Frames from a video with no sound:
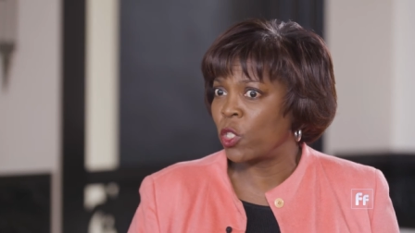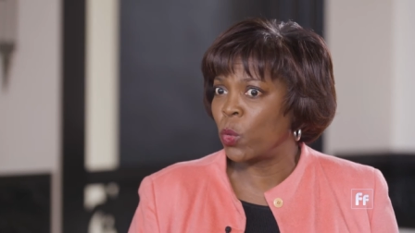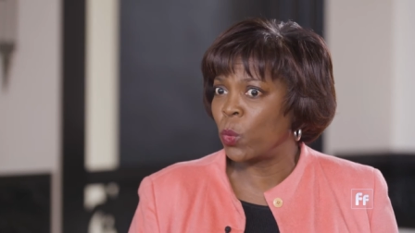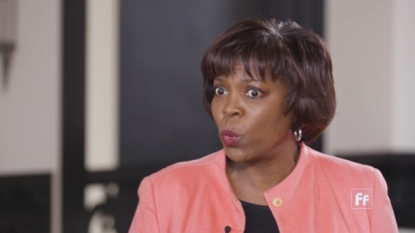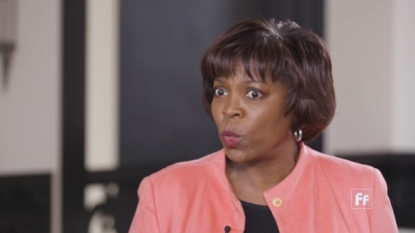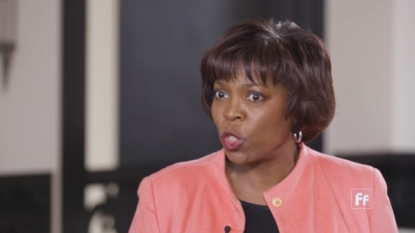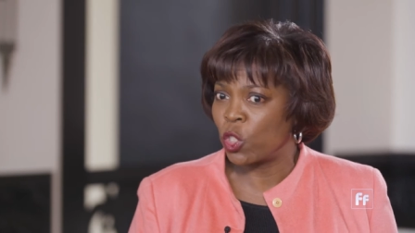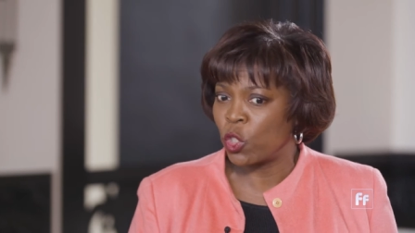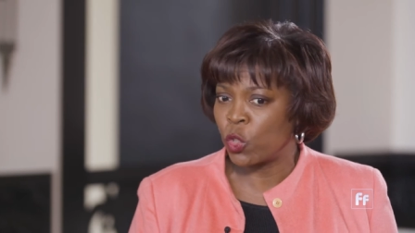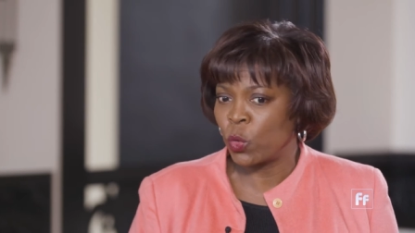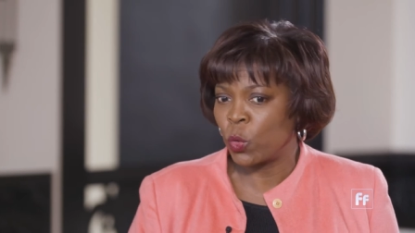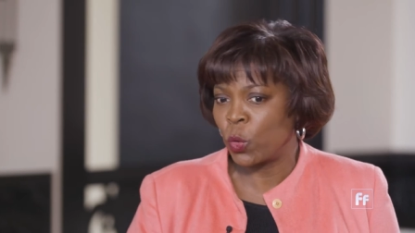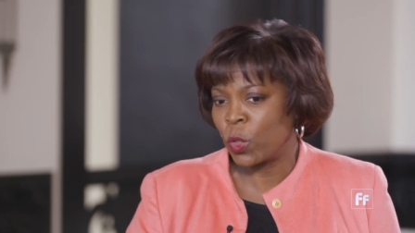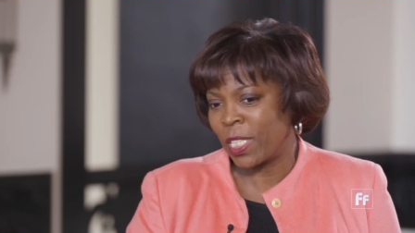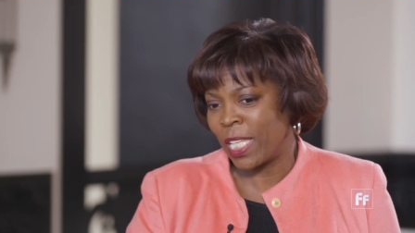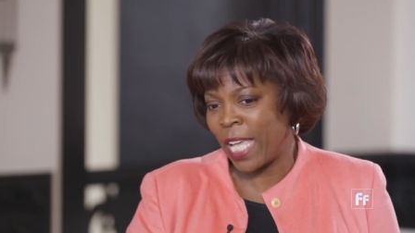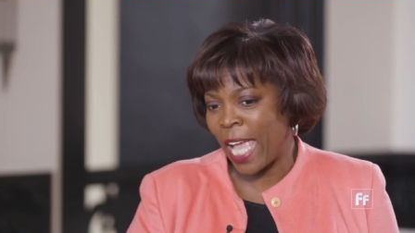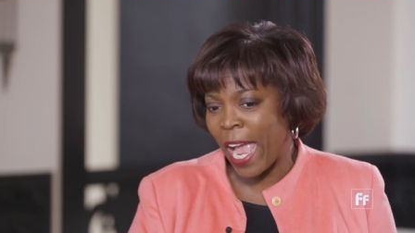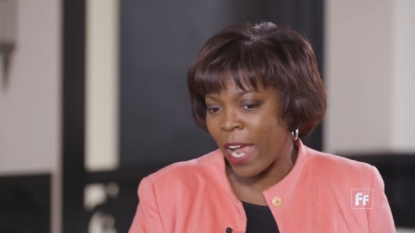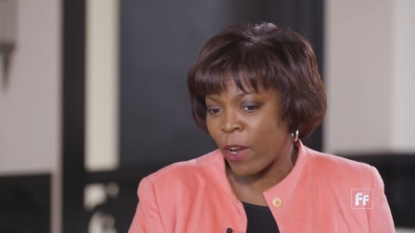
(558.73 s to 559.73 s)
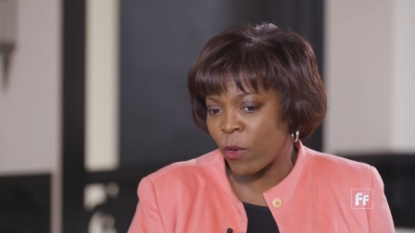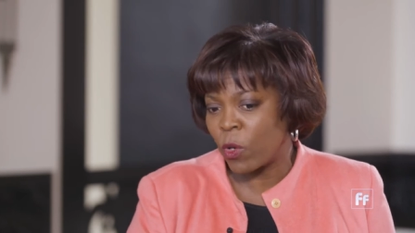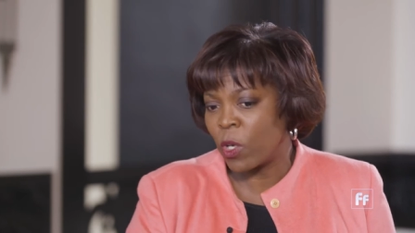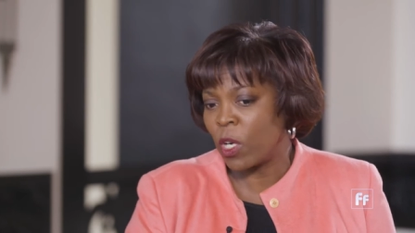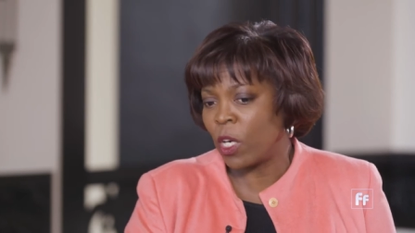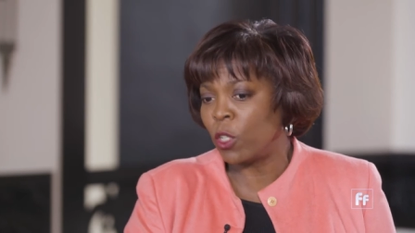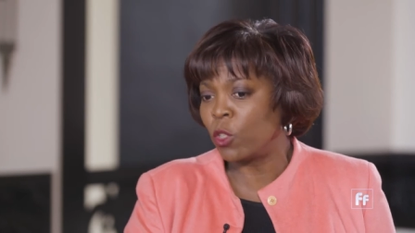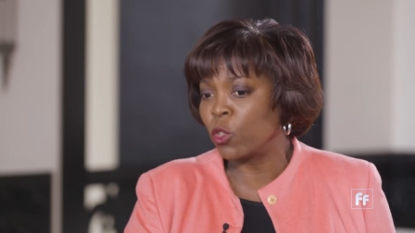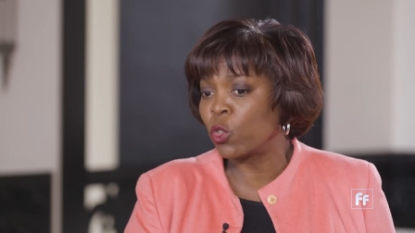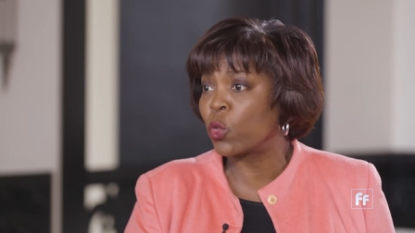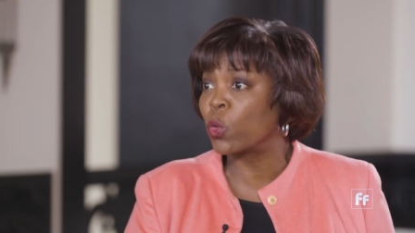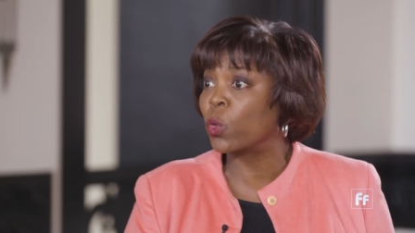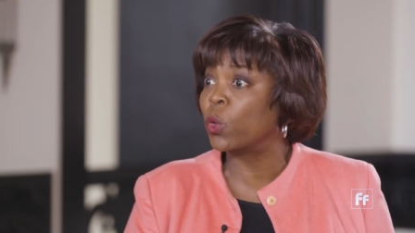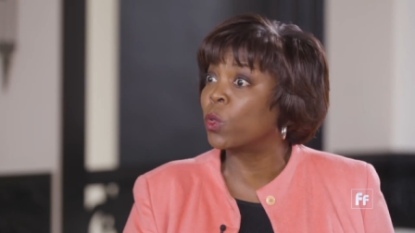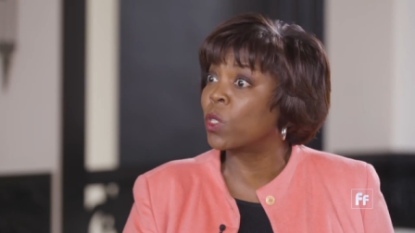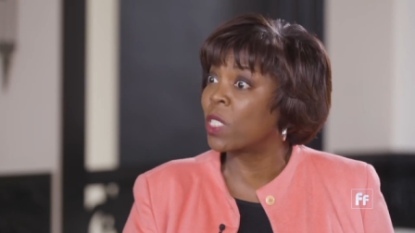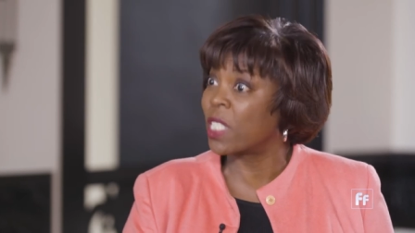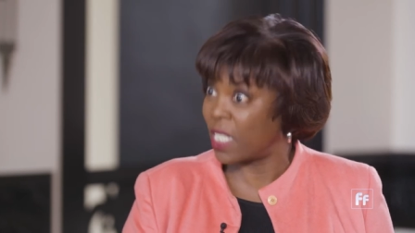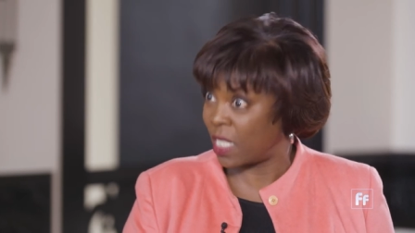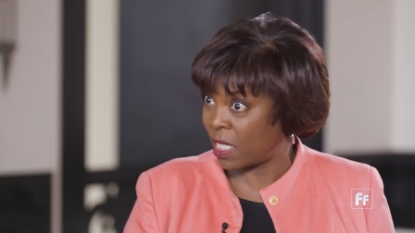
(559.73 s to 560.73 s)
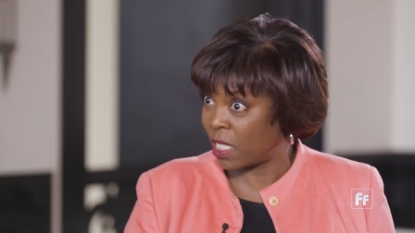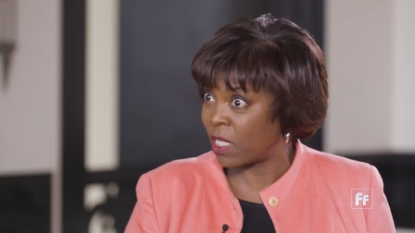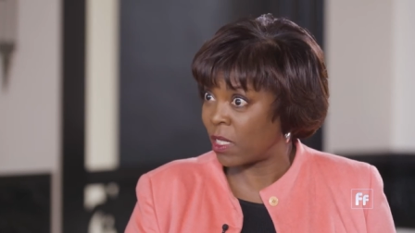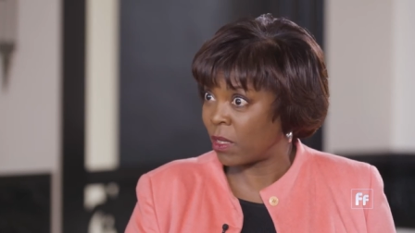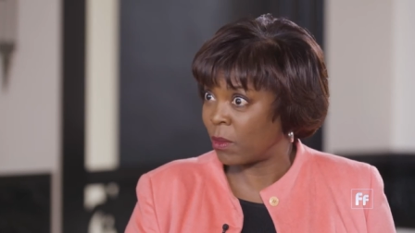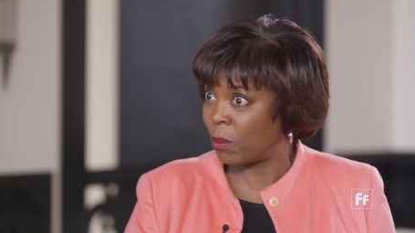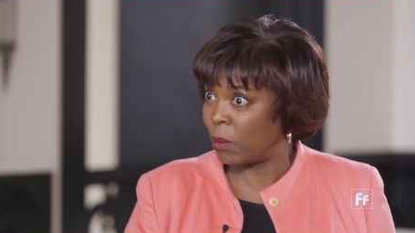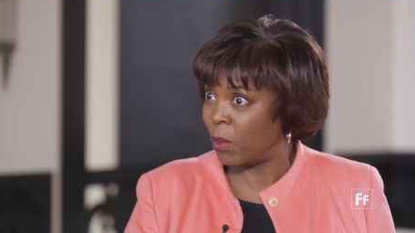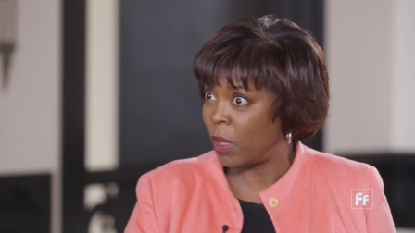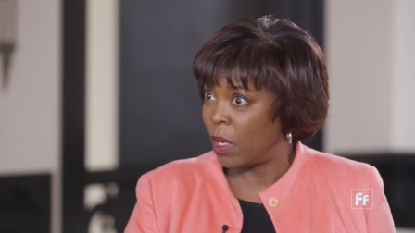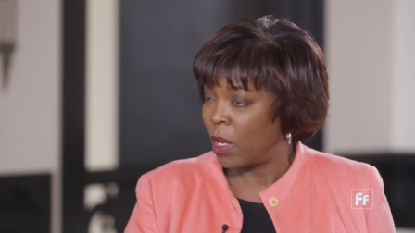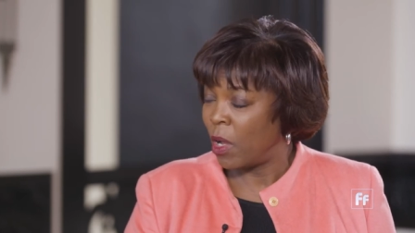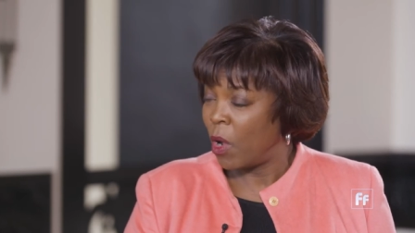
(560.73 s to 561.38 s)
to ensure the agricultural system